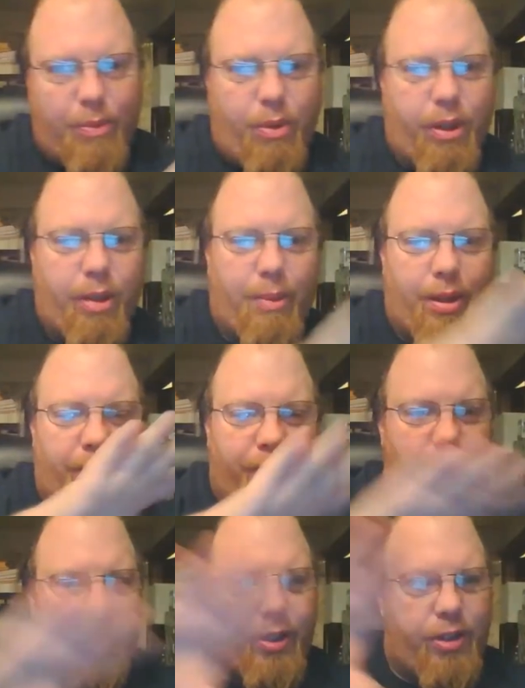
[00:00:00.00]
Pokemon
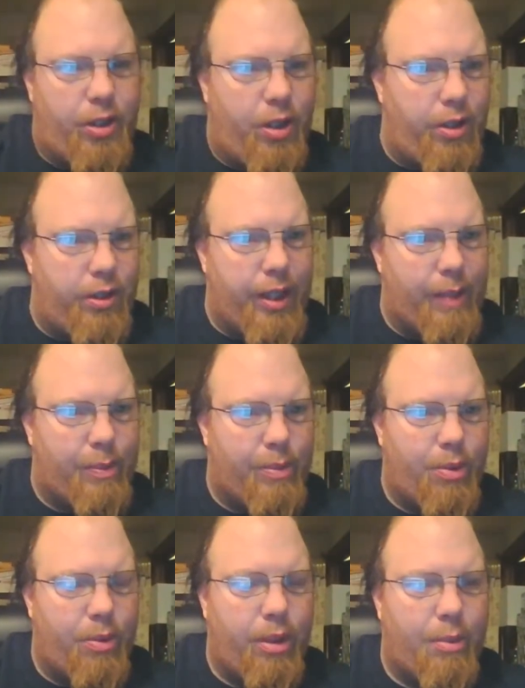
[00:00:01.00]
defeats another type of
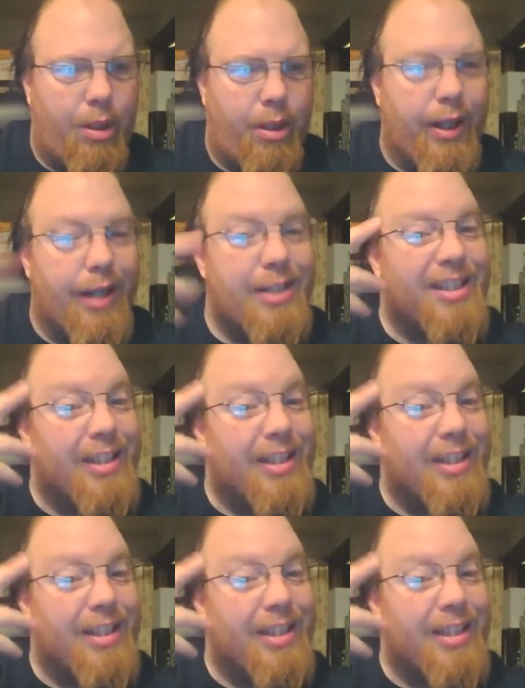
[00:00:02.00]
Pokemon, that's